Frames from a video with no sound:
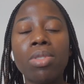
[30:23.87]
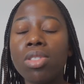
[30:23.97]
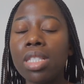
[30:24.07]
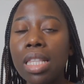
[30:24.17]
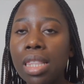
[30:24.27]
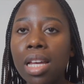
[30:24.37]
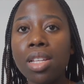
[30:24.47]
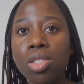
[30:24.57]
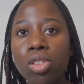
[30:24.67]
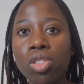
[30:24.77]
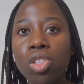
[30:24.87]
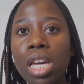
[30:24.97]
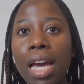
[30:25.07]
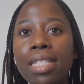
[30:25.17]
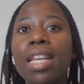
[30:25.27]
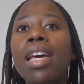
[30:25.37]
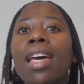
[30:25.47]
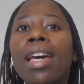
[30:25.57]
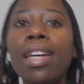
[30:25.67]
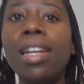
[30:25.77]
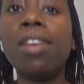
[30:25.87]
to sit down and talk to you guys, and